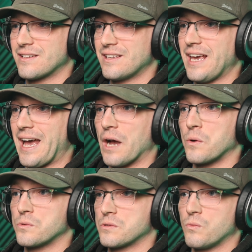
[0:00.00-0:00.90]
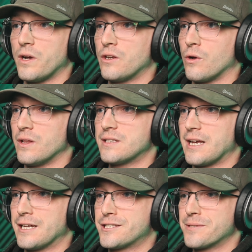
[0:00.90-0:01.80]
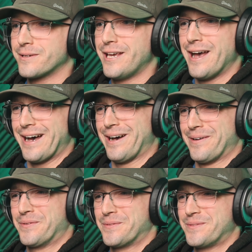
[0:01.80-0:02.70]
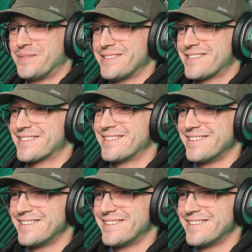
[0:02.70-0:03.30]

cows. Why not? Let's add some cows.